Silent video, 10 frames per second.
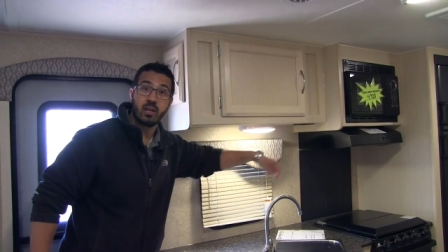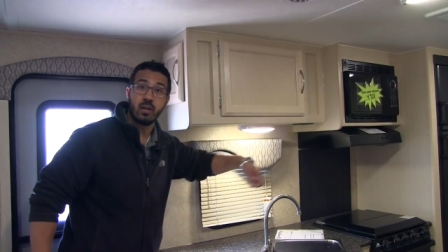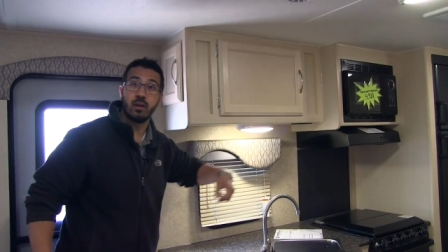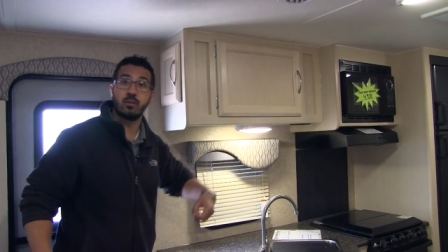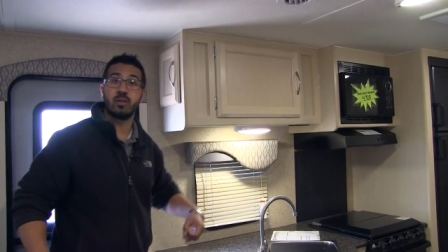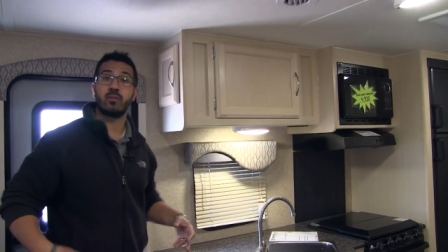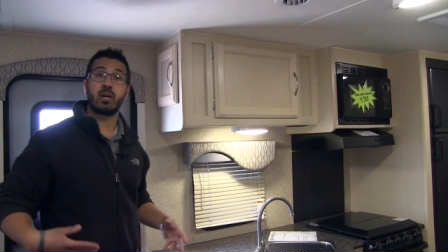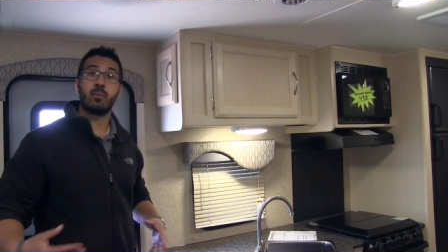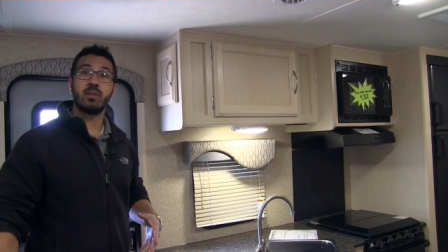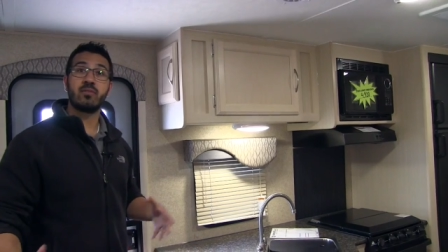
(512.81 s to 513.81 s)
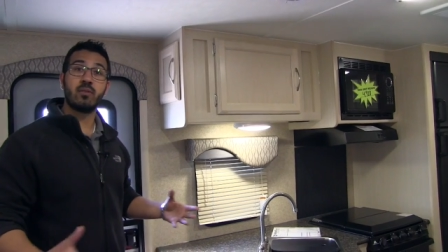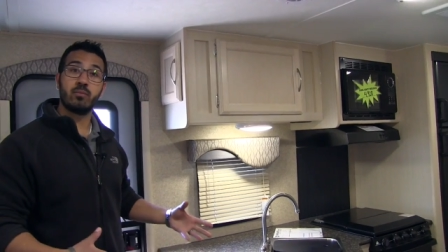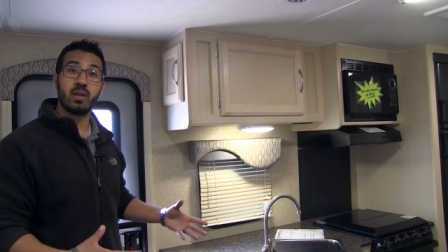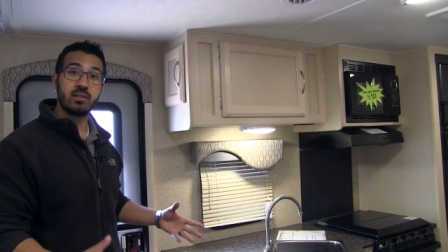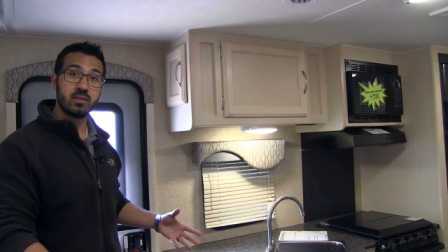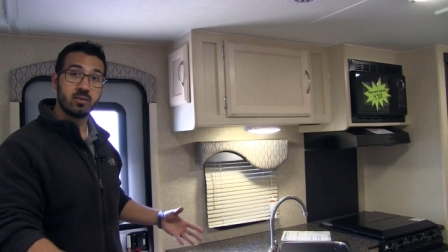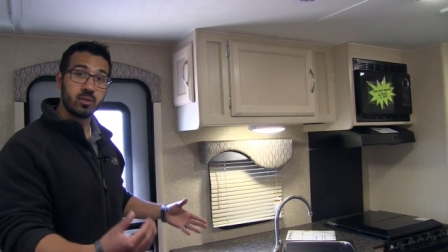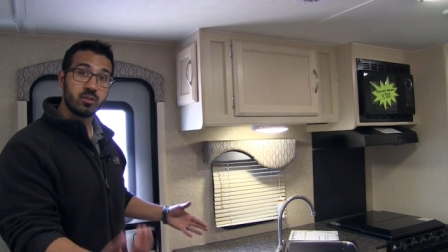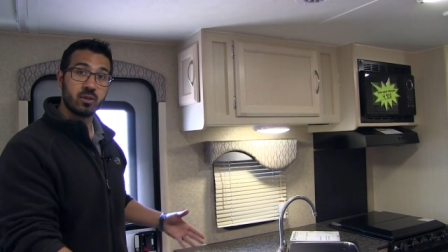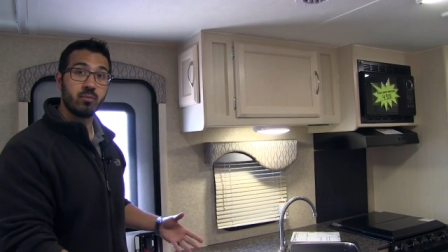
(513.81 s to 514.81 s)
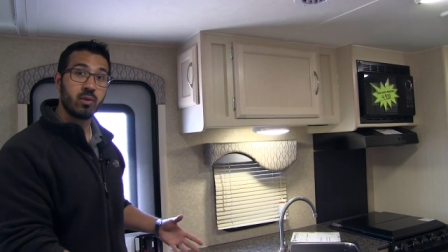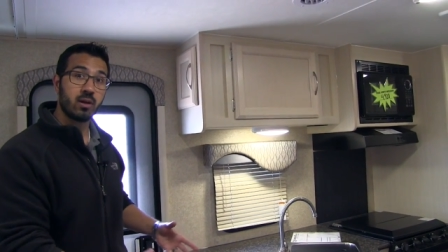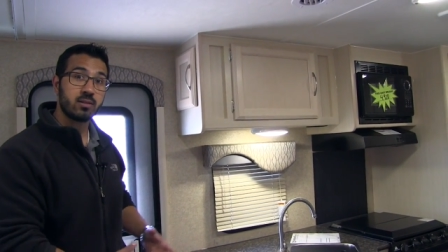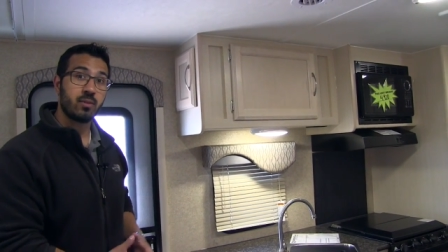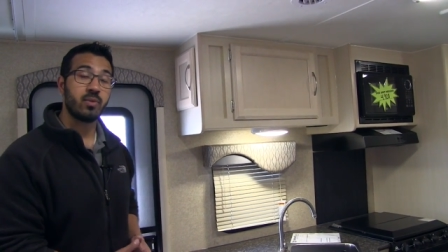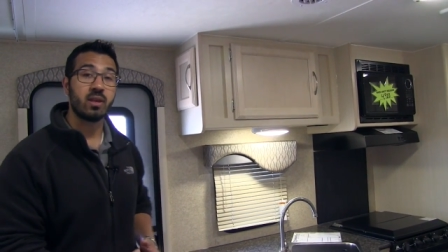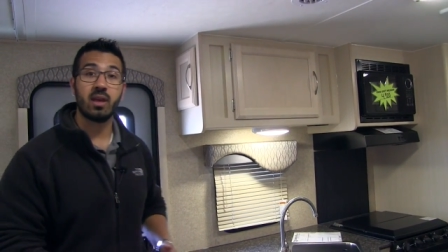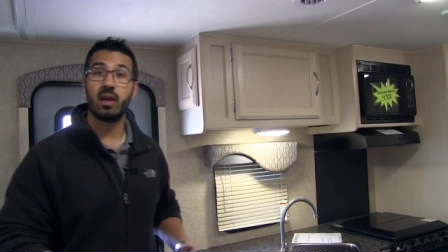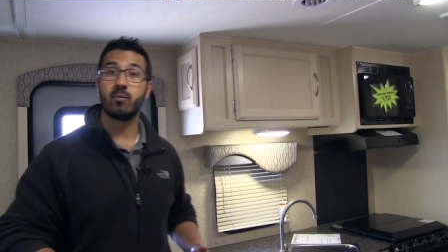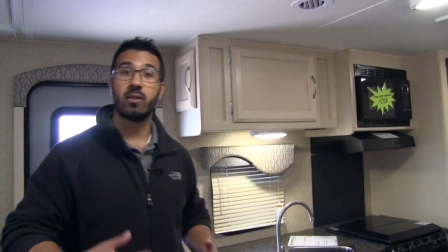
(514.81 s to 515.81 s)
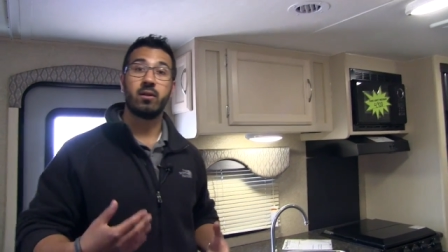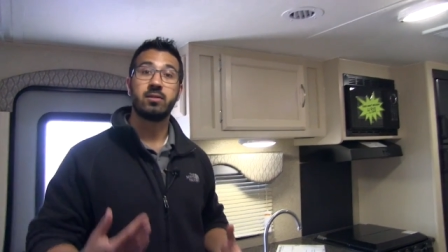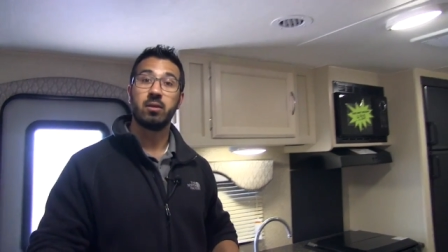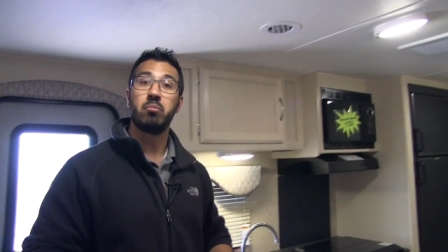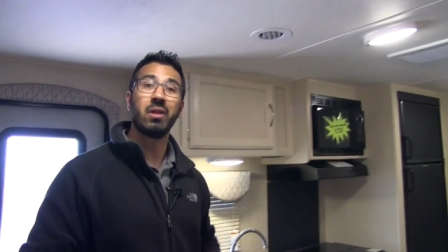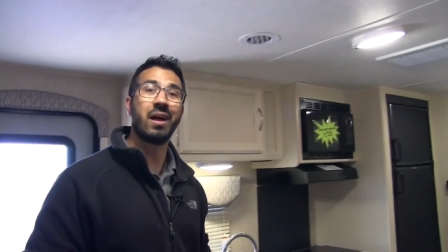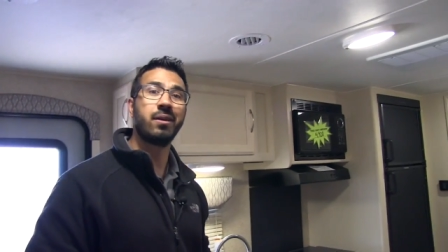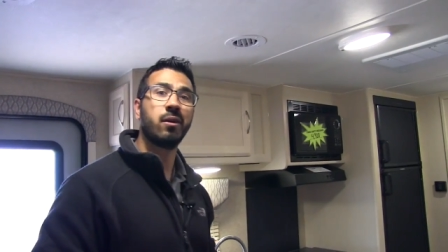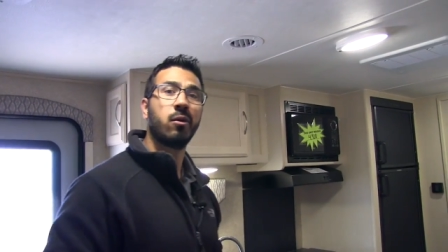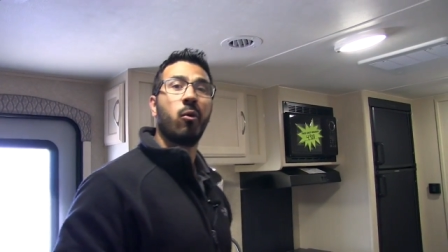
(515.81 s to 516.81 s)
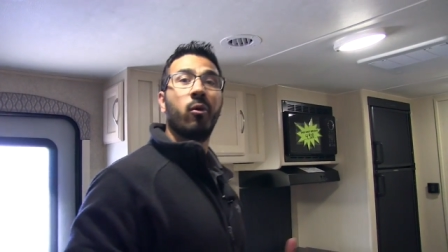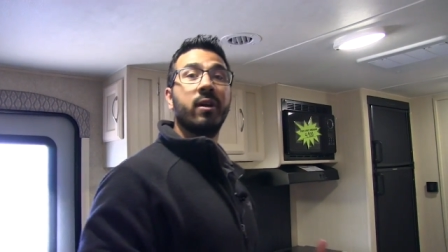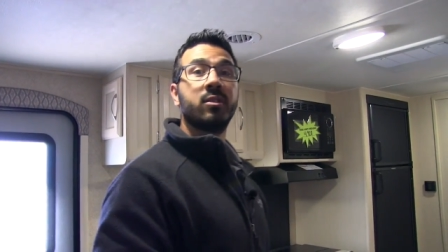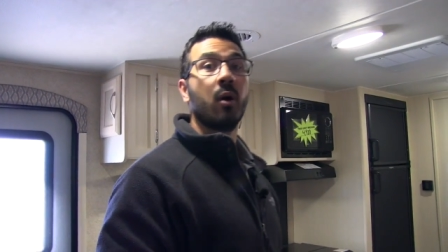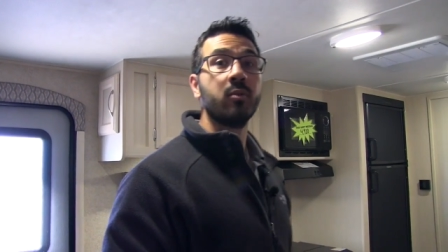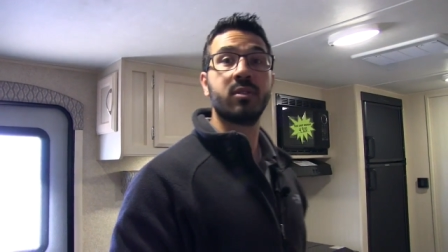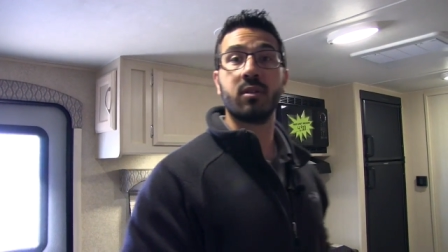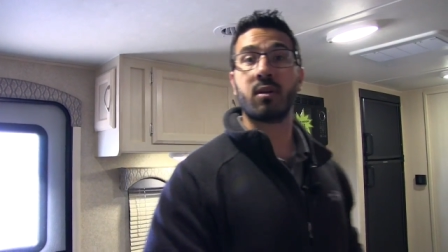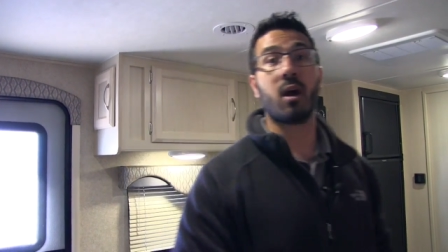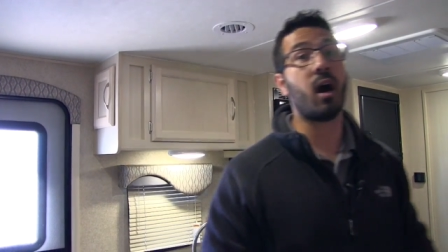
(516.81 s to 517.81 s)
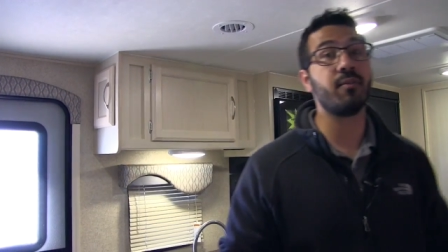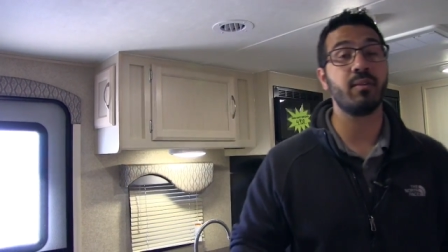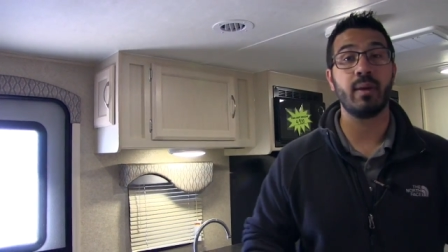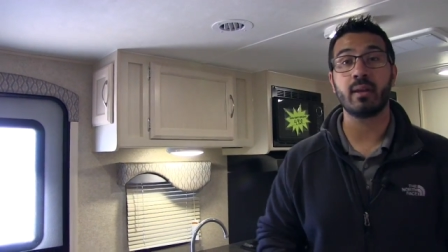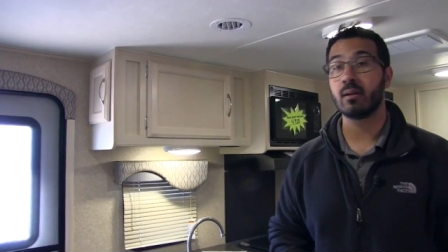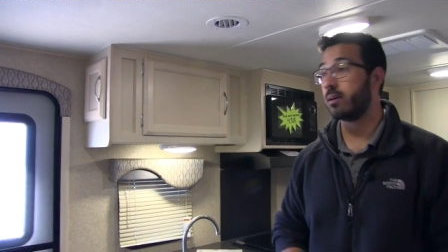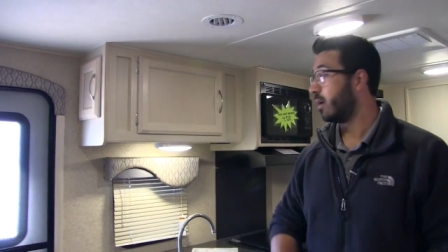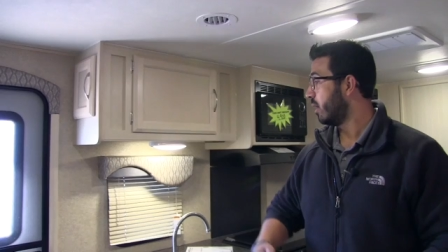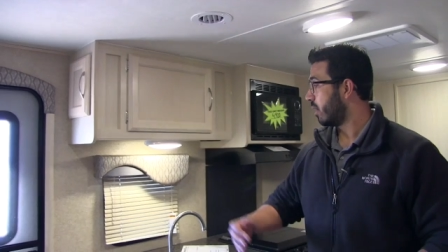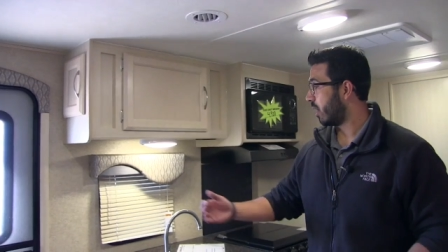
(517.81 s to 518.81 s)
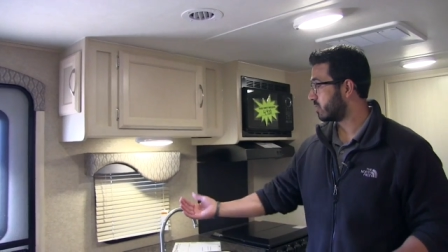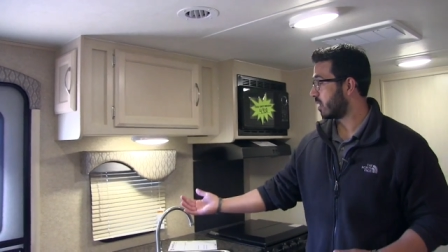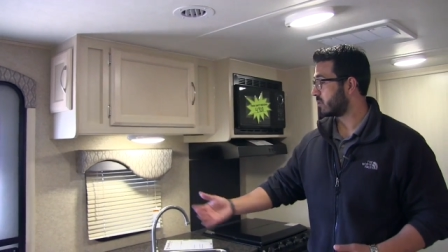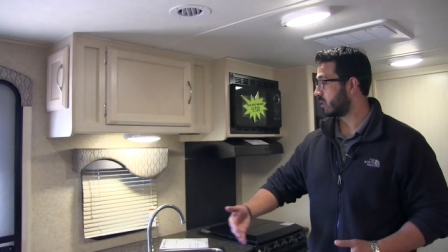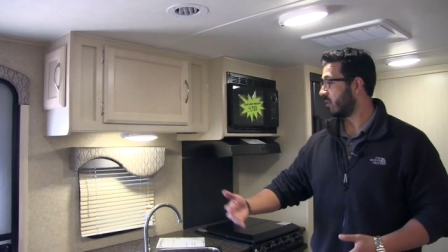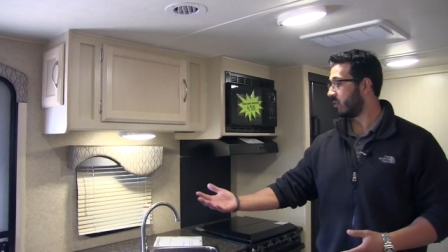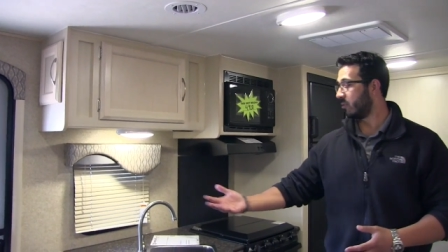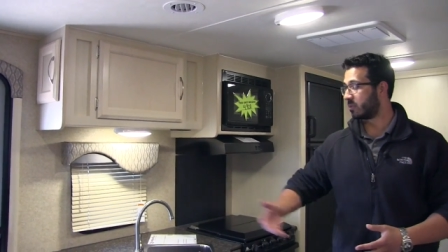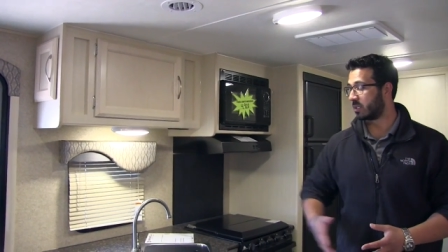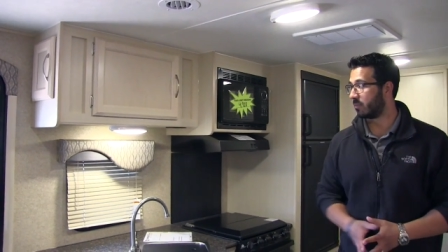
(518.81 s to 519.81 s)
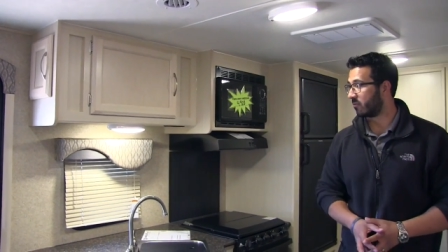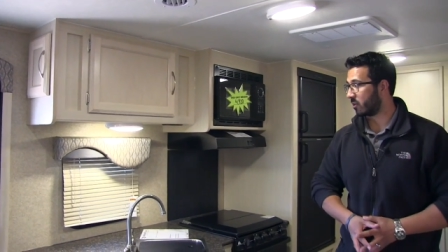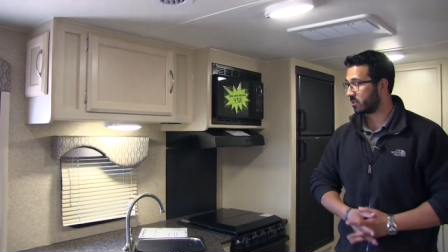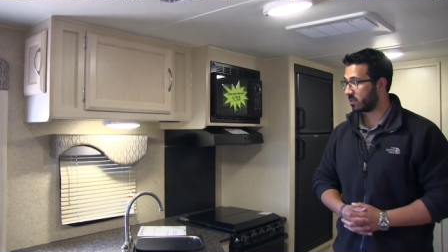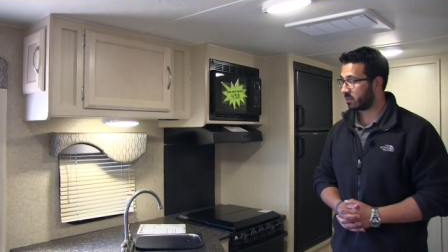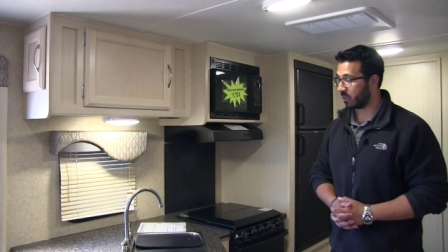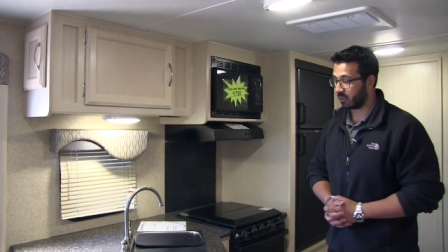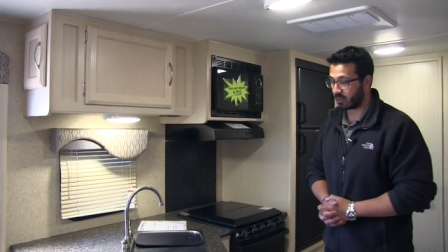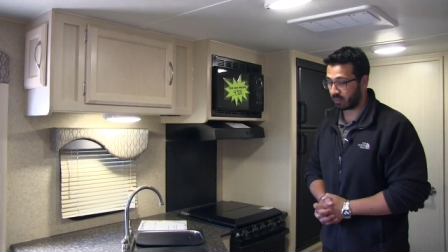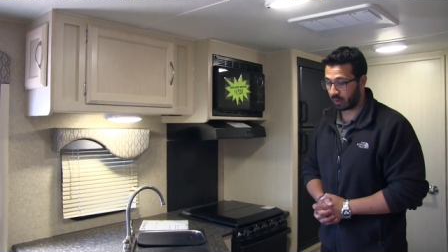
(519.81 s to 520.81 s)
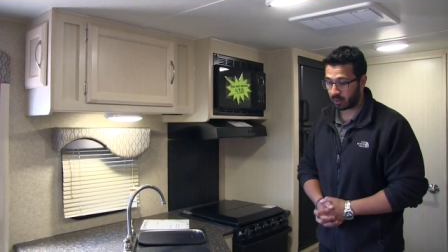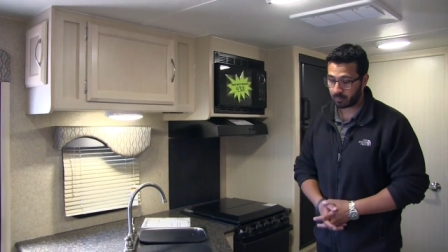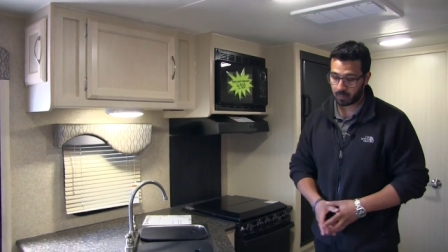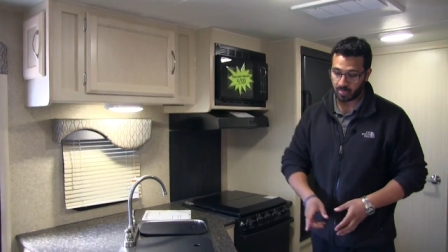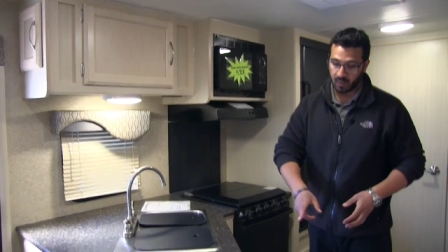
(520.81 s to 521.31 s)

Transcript: here. So you have a couple different places in which you can plug something in, whether it's a blender or a toaster, coffee maker. Uh, it does give you some versatility there.